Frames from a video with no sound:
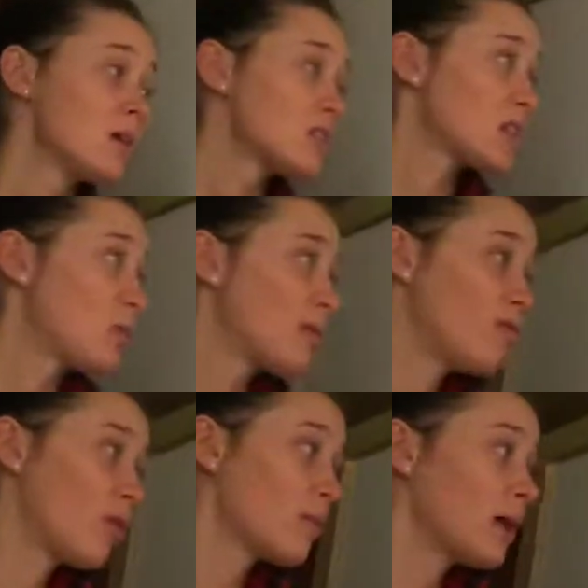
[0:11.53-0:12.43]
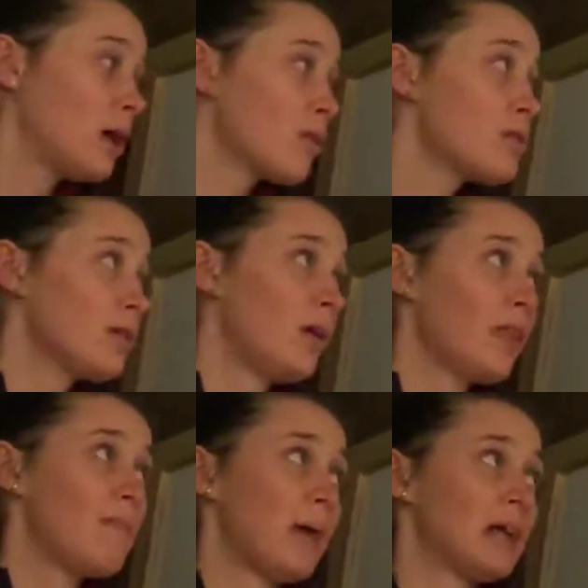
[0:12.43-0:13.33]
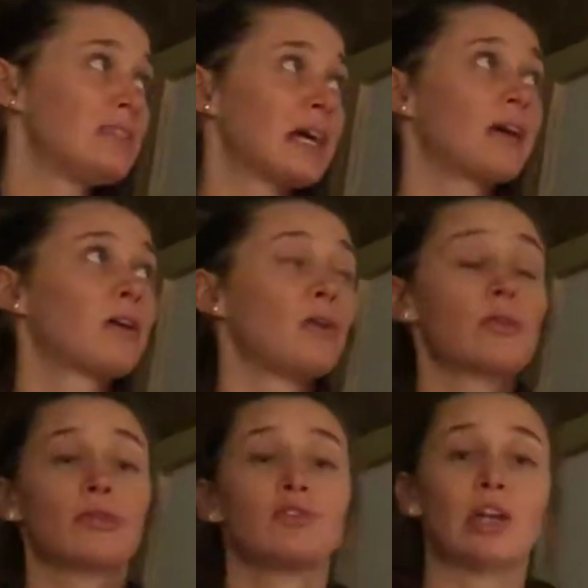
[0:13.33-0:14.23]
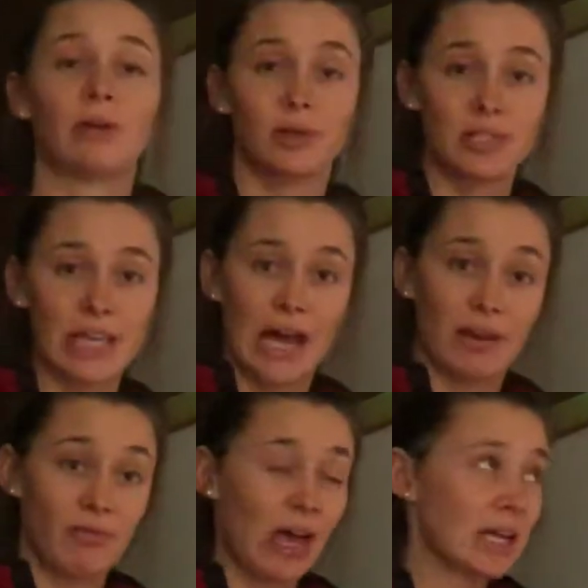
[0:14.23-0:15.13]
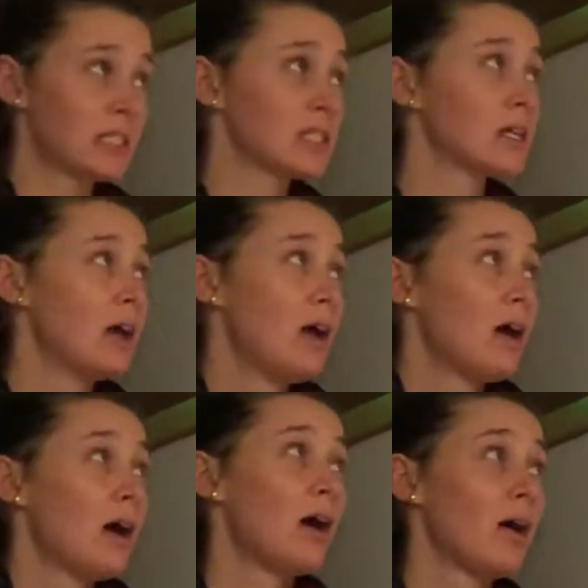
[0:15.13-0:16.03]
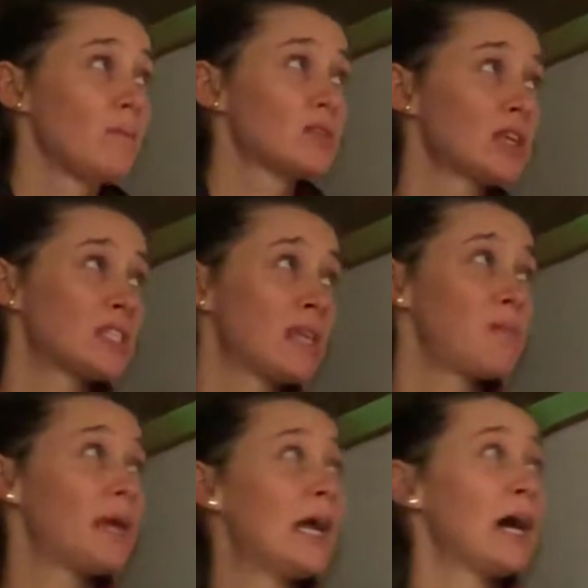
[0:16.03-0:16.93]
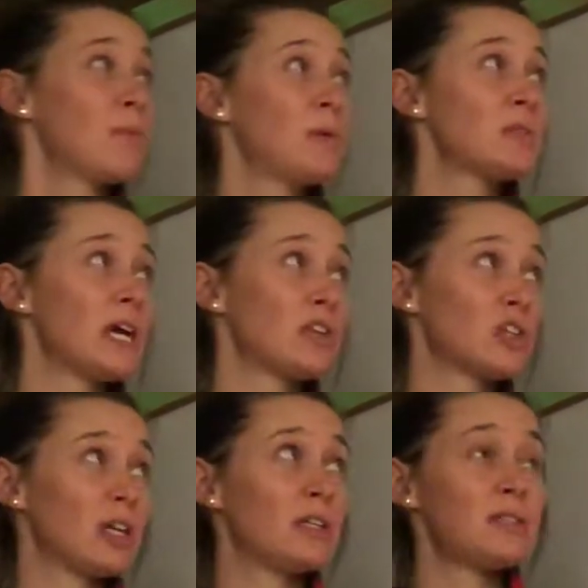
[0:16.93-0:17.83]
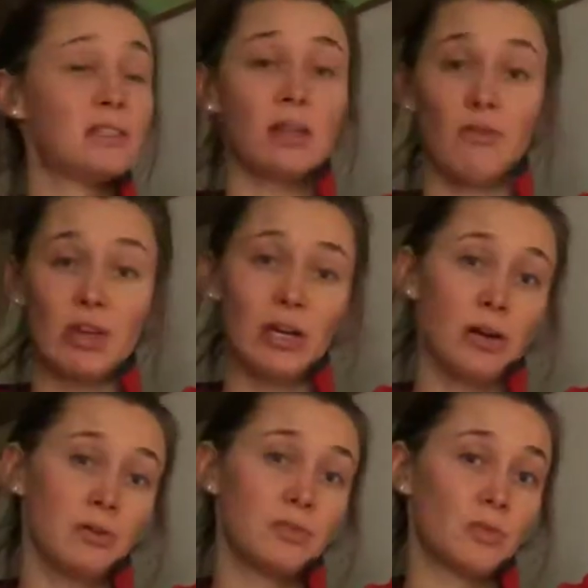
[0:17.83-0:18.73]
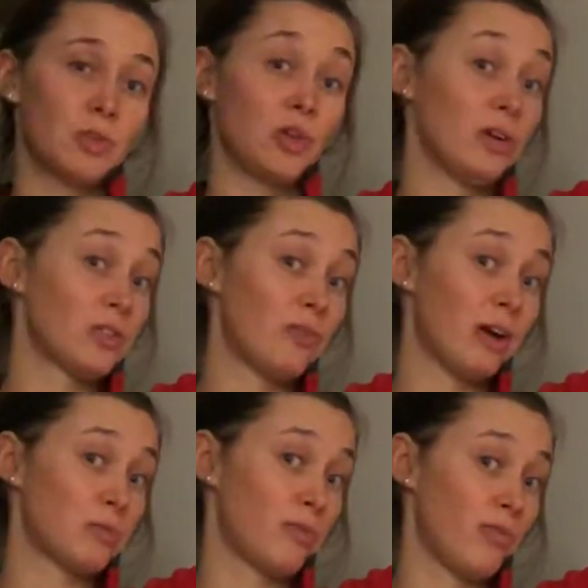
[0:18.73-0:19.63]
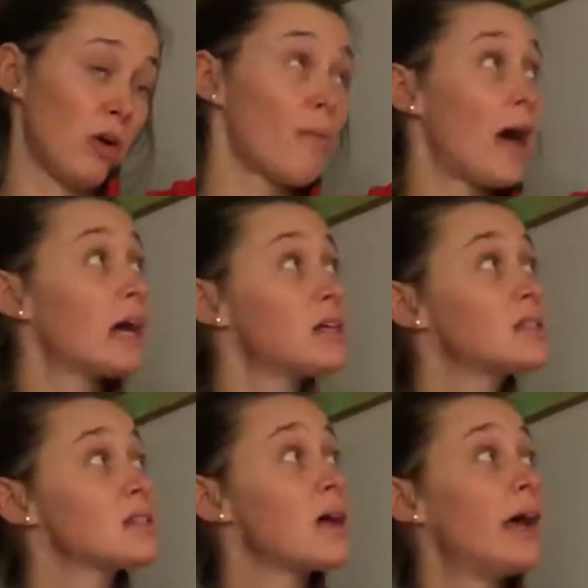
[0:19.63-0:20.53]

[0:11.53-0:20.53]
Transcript: So before we go through all the meds, I'm going to go through general side effects. So it's going to be hypotension, stuffy nose, which you also find with Flomax,